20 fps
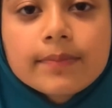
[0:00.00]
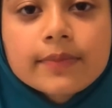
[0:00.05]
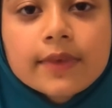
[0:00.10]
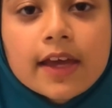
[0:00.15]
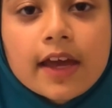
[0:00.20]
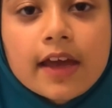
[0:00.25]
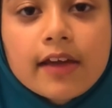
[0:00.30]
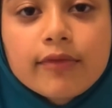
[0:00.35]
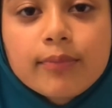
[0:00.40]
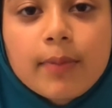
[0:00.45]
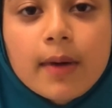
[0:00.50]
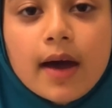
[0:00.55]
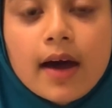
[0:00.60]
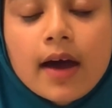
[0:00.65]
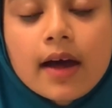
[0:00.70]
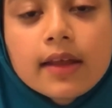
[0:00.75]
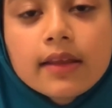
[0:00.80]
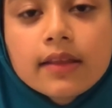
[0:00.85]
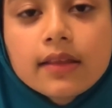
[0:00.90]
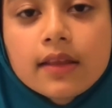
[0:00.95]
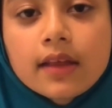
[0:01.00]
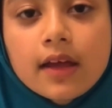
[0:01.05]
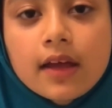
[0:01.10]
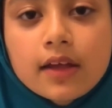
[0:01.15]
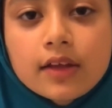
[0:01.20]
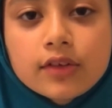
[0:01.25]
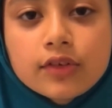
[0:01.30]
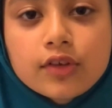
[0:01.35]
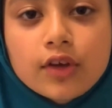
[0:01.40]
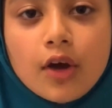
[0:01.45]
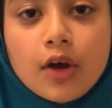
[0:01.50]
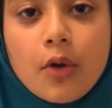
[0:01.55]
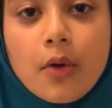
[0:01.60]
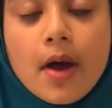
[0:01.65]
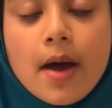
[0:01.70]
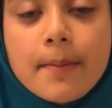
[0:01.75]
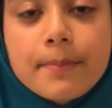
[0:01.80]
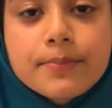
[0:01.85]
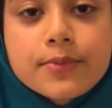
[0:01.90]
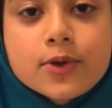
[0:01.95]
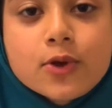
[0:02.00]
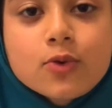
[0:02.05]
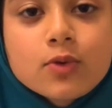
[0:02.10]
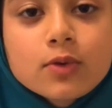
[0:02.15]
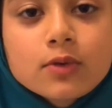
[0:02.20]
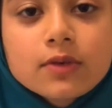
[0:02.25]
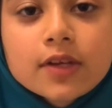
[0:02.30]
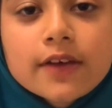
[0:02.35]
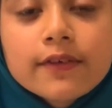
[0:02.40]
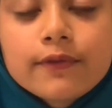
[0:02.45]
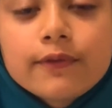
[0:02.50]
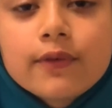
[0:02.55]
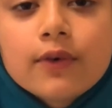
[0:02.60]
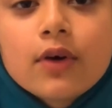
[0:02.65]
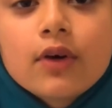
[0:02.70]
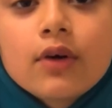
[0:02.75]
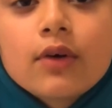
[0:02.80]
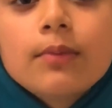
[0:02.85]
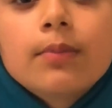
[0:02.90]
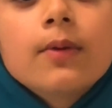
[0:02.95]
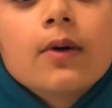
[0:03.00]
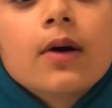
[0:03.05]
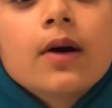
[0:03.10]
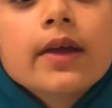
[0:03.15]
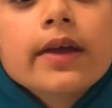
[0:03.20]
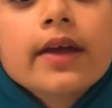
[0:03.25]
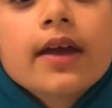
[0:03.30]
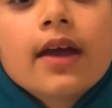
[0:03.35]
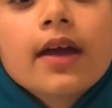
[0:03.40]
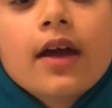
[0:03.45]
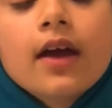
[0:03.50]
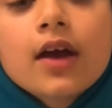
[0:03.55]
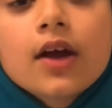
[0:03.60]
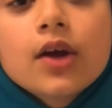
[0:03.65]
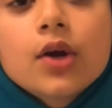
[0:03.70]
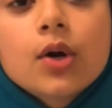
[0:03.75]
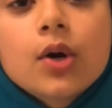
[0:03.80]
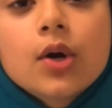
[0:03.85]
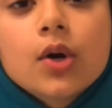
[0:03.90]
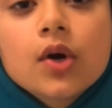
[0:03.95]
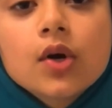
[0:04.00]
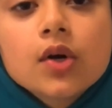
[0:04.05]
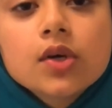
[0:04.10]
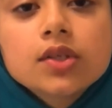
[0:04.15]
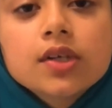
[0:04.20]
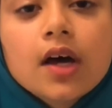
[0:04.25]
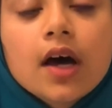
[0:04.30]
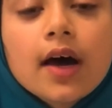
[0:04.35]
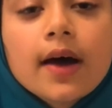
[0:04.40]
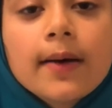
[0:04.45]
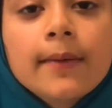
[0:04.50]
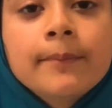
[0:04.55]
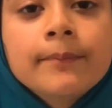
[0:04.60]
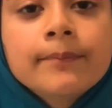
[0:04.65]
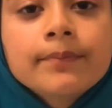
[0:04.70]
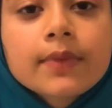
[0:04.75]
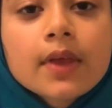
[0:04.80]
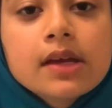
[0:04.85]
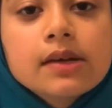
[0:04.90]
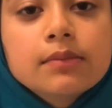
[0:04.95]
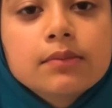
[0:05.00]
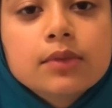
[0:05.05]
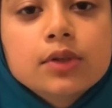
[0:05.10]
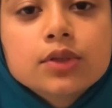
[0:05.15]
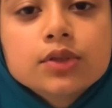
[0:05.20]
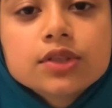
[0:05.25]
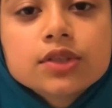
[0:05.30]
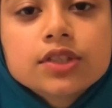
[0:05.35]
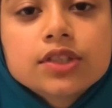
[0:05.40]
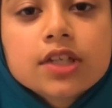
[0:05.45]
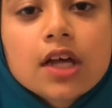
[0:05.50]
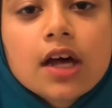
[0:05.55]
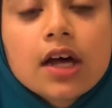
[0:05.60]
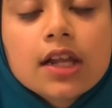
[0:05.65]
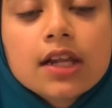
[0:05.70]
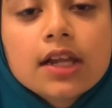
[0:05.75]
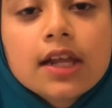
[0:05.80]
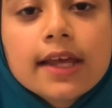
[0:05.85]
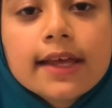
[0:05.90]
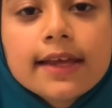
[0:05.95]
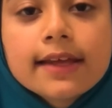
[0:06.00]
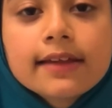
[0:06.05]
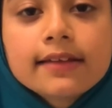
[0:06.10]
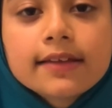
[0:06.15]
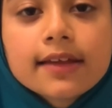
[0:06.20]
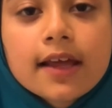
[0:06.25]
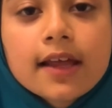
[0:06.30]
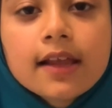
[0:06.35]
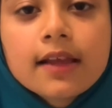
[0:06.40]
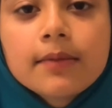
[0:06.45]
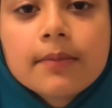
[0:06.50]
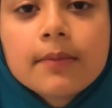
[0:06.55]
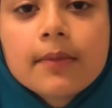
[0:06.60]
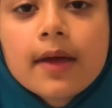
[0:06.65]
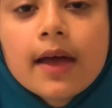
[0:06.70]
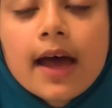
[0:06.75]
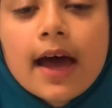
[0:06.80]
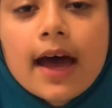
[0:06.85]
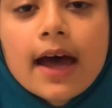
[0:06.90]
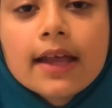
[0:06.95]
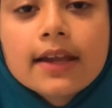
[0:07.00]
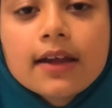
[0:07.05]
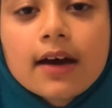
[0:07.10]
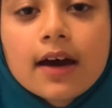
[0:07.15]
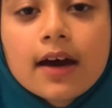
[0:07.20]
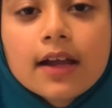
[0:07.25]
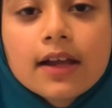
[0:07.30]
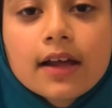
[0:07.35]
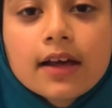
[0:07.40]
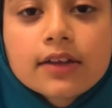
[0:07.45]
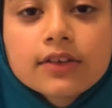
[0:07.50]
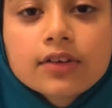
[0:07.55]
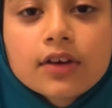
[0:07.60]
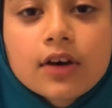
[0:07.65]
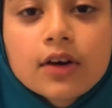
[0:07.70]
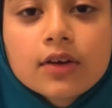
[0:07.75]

gave birth to a beautiful boy called Musa alayhi salam, and Allah